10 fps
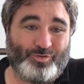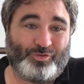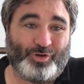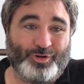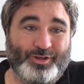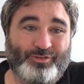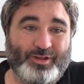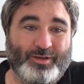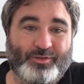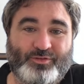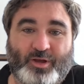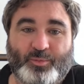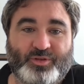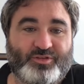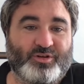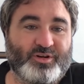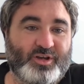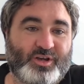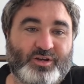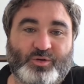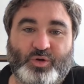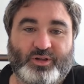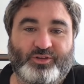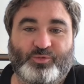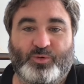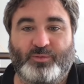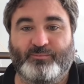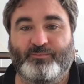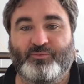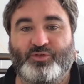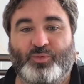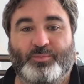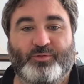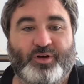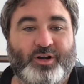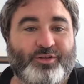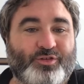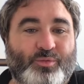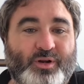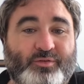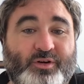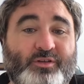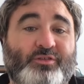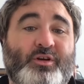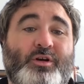at least now, let's say with Docker, you can quickly swap providers or whatever else.